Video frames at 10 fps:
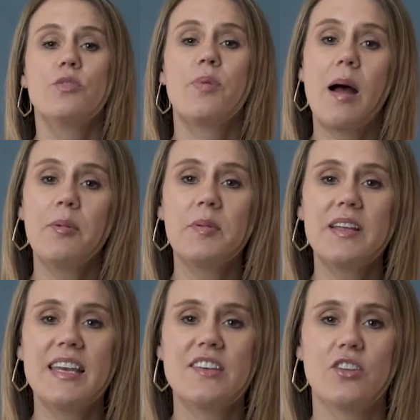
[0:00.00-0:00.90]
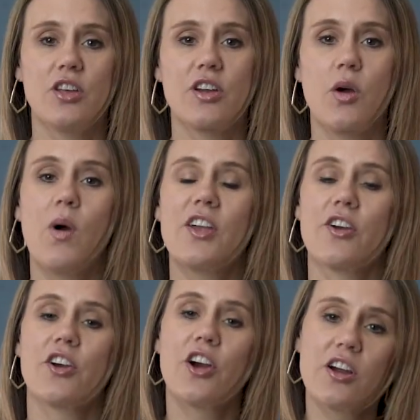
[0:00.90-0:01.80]
you probably need to look at what
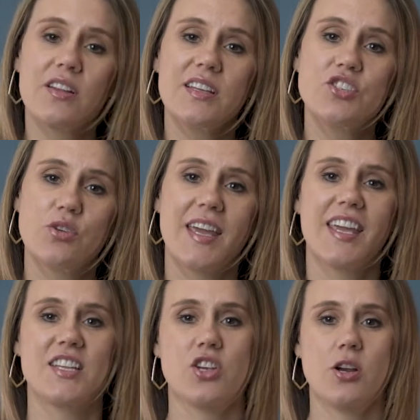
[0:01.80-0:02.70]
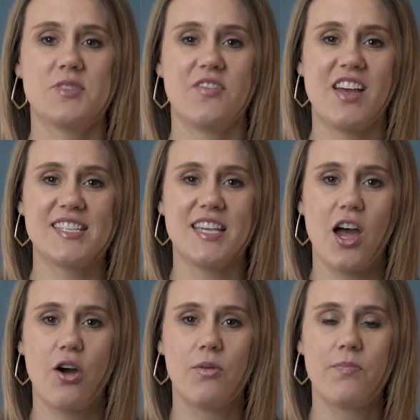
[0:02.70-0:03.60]
you're currently doing in terms of
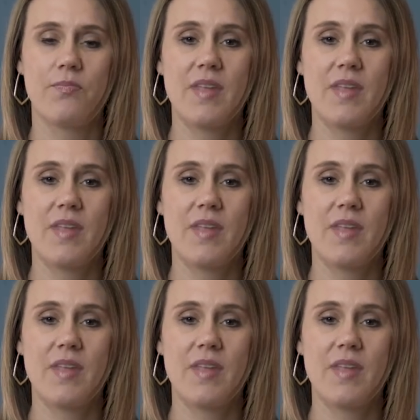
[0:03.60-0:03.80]
SEO.